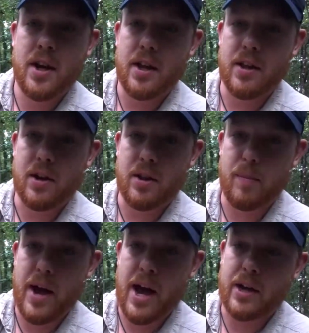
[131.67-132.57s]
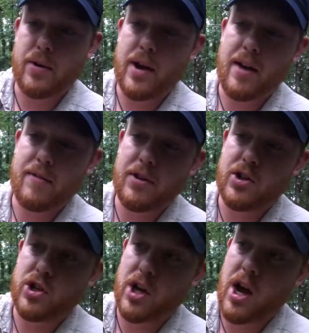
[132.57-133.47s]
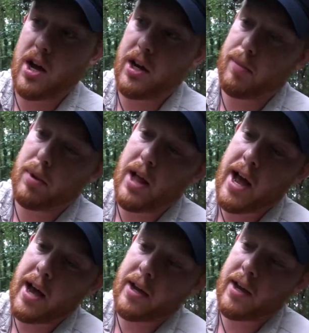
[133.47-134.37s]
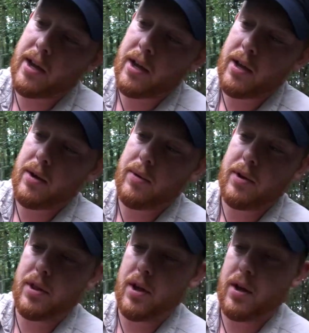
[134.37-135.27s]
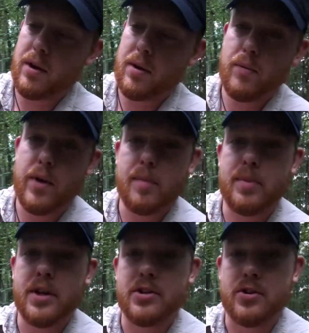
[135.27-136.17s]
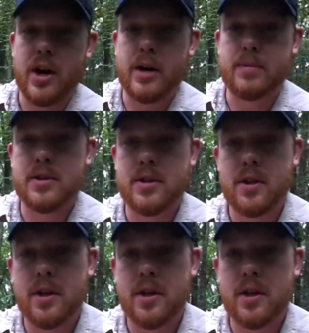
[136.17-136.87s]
and then on the back you have this shiny black with red pinstripes.